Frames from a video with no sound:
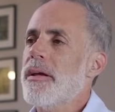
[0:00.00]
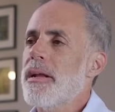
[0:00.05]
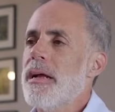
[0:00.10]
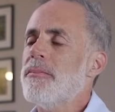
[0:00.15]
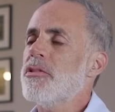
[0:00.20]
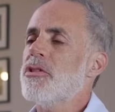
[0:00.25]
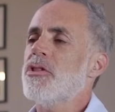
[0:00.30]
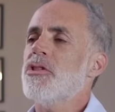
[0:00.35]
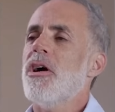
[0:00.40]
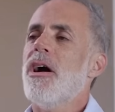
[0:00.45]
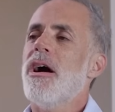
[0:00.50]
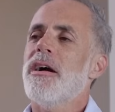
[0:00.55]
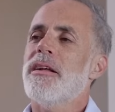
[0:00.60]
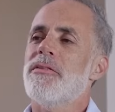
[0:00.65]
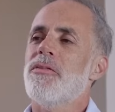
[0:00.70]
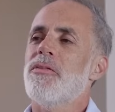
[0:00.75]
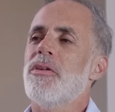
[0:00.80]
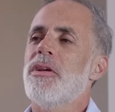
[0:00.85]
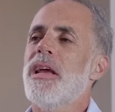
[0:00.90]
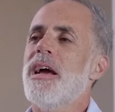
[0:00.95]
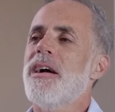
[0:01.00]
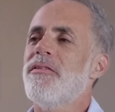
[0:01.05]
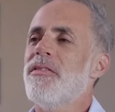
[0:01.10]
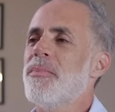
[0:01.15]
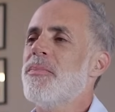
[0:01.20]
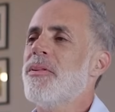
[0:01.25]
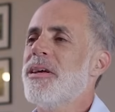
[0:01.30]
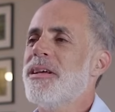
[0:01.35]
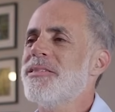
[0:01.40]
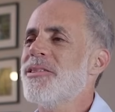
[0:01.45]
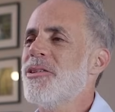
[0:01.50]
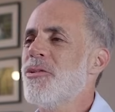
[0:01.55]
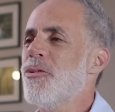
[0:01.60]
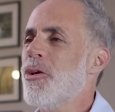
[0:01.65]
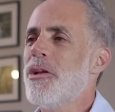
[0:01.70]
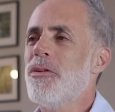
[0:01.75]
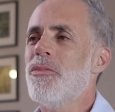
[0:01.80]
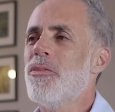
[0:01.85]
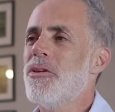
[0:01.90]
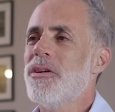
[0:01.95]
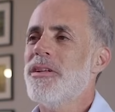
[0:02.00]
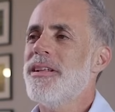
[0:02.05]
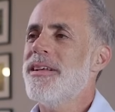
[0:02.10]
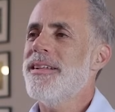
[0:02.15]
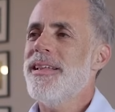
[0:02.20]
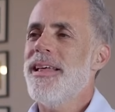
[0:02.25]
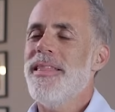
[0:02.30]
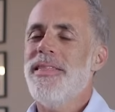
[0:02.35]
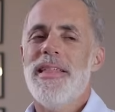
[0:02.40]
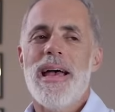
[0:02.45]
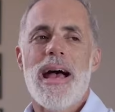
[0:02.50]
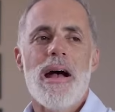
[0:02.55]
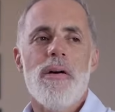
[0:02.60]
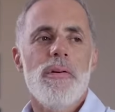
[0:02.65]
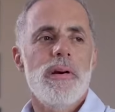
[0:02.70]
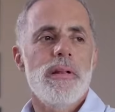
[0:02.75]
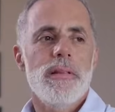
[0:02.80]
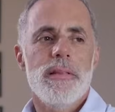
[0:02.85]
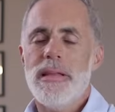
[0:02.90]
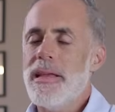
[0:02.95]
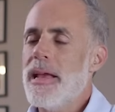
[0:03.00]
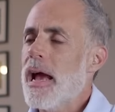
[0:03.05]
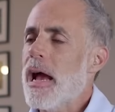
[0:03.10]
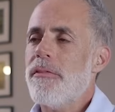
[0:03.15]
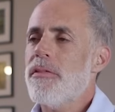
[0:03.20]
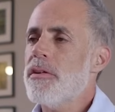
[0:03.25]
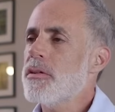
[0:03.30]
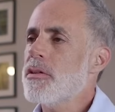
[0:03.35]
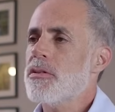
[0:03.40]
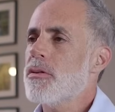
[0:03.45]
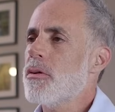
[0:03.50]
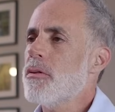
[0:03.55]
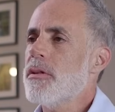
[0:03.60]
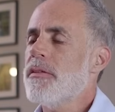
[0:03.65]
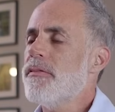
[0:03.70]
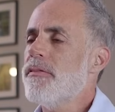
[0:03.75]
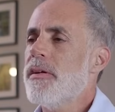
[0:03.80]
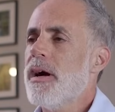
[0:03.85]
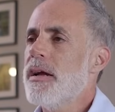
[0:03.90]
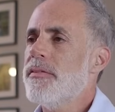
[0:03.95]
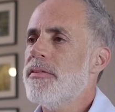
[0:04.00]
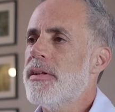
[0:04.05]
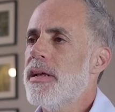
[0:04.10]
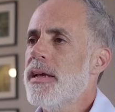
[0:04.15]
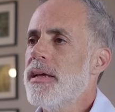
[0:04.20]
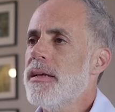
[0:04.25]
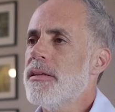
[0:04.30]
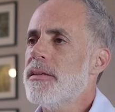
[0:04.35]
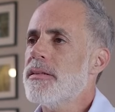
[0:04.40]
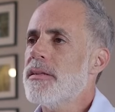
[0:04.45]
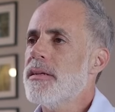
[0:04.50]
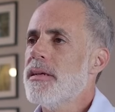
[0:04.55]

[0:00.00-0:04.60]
I'm shocked. We have a place in Wynwood, and that one, the average is only 5 days.